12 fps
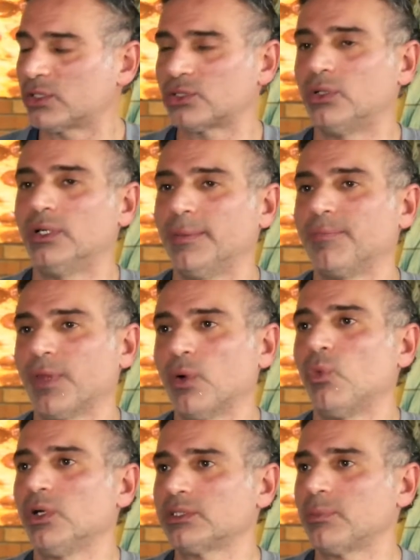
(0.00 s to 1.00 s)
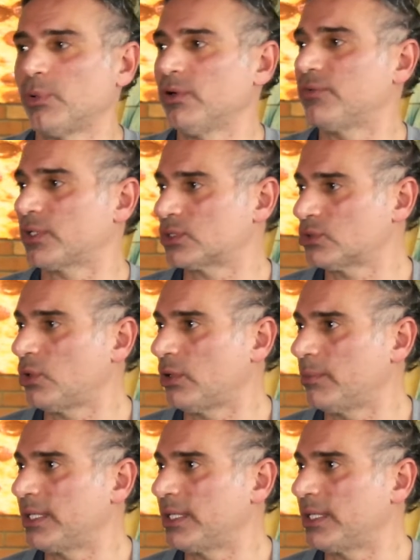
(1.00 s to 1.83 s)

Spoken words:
So it was a perfect storm,